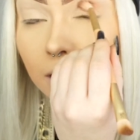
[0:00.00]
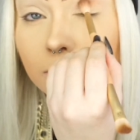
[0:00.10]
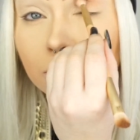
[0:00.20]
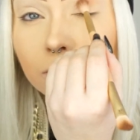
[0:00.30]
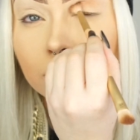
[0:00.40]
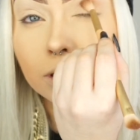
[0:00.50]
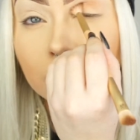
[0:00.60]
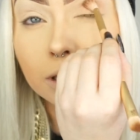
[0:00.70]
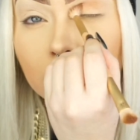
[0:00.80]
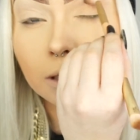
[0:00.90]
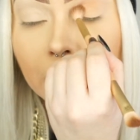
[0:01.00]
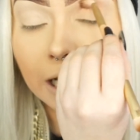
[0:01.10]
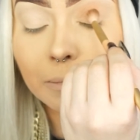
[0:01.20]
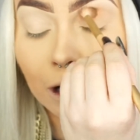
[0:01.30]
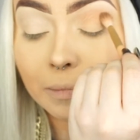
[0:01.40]
I'm just going to start
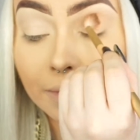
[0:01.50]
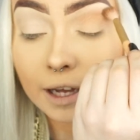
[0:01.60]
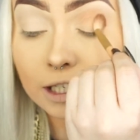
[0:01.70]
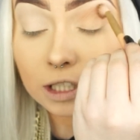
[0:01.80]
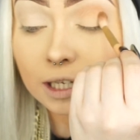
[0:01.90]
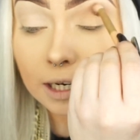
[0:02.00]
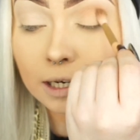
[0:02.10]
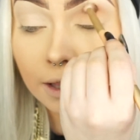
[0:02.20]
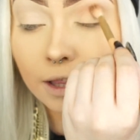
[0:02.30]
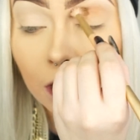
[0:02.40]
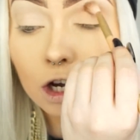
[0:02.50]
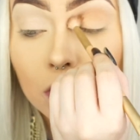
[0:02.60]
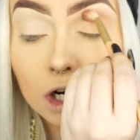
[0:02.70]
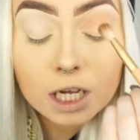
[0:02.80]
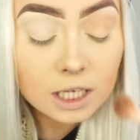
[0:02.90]
by popping that just in the
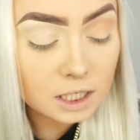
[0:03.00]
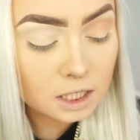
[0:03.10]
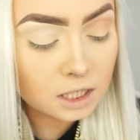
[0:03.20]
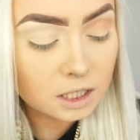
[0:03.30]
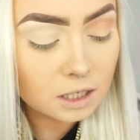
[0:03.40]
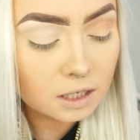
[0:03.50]
crease.